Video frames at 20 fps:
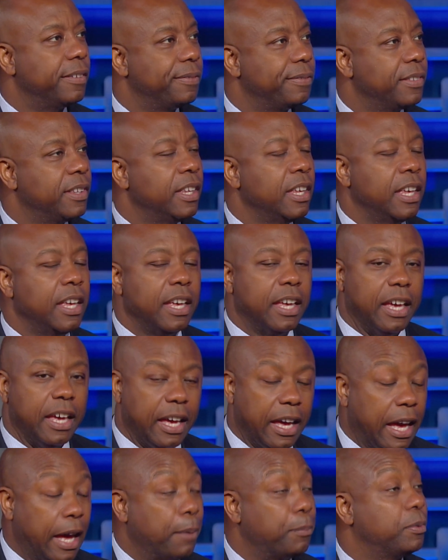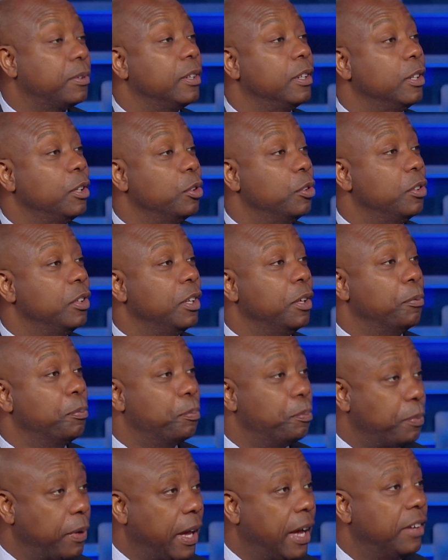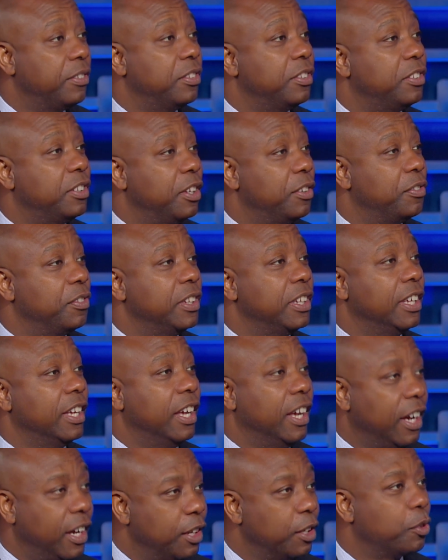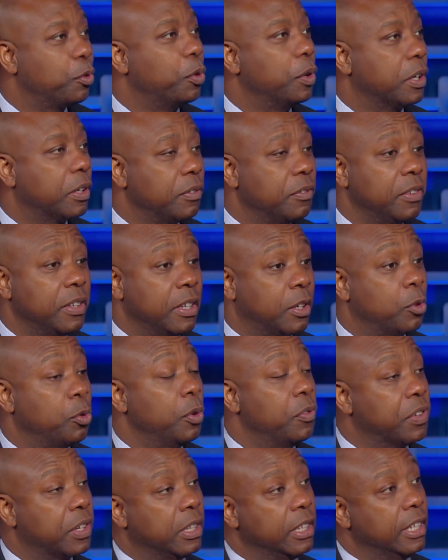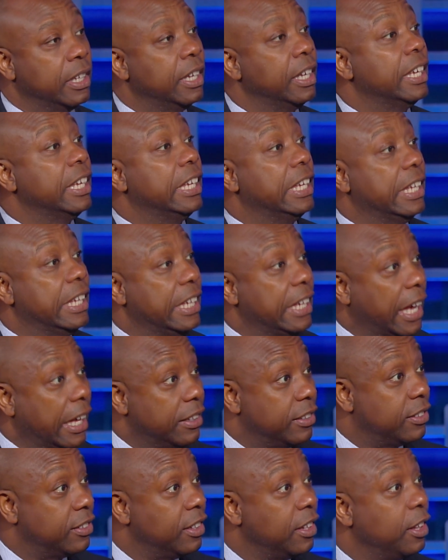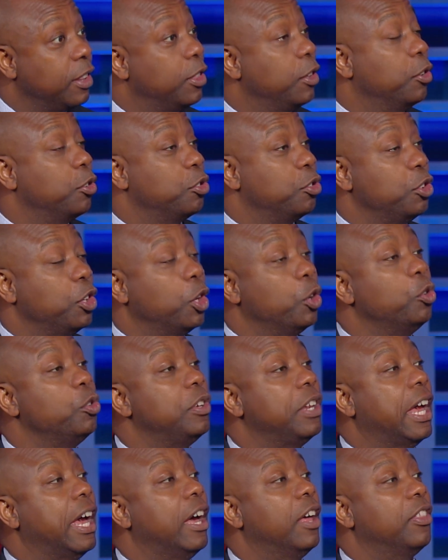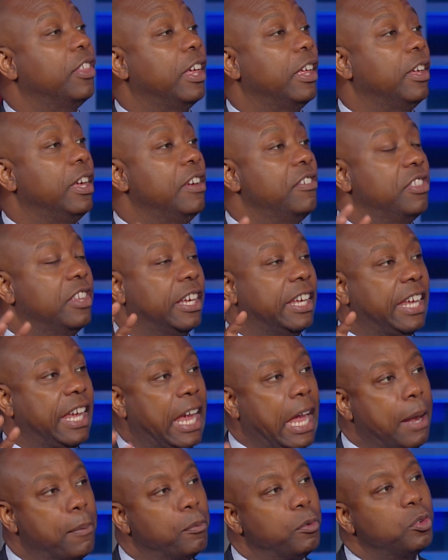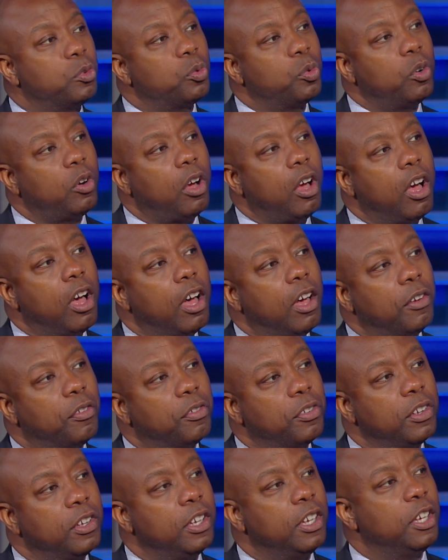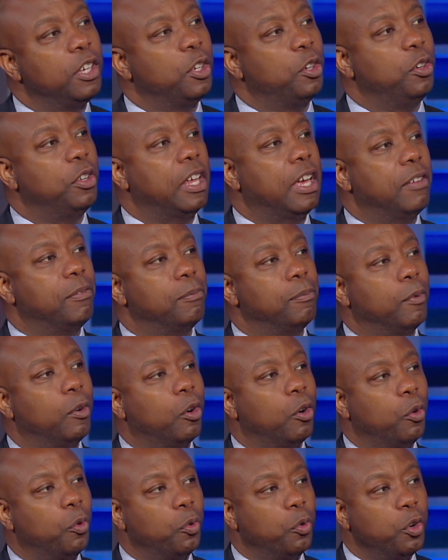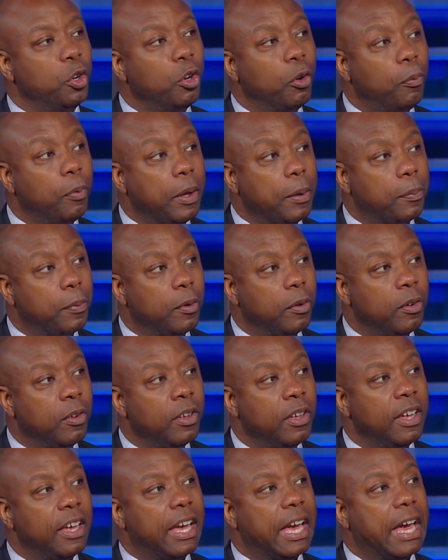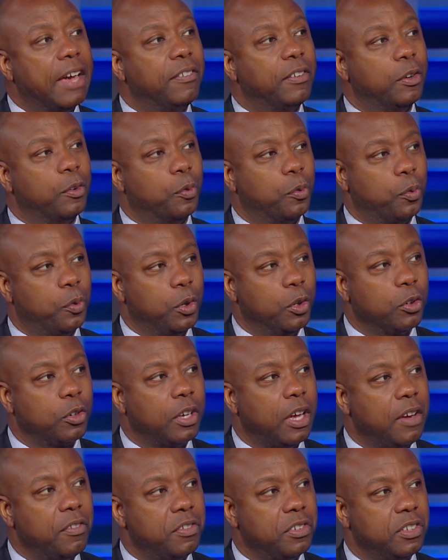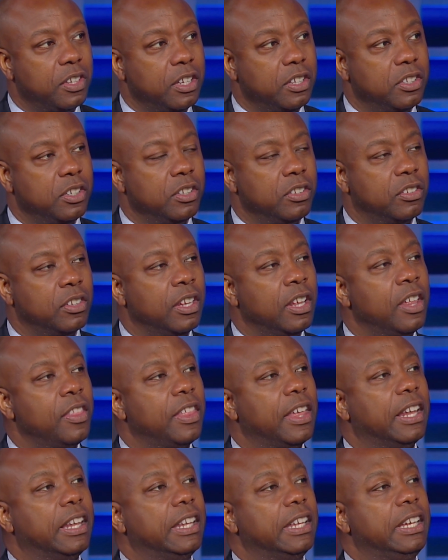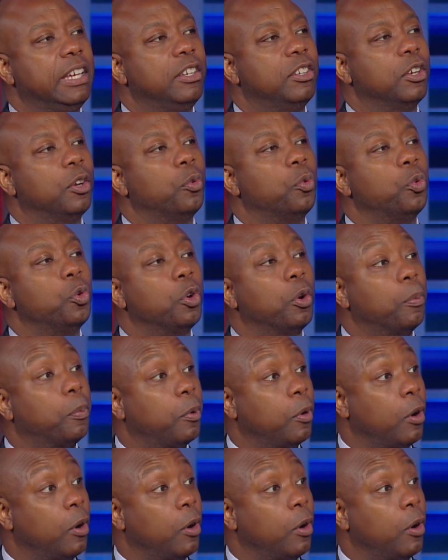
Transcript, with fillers: up? Absolutely, positively, unequivocally, yes. Mm. There's no doubt that if the cameras were off, you'd have more real people having real conversations that lead to real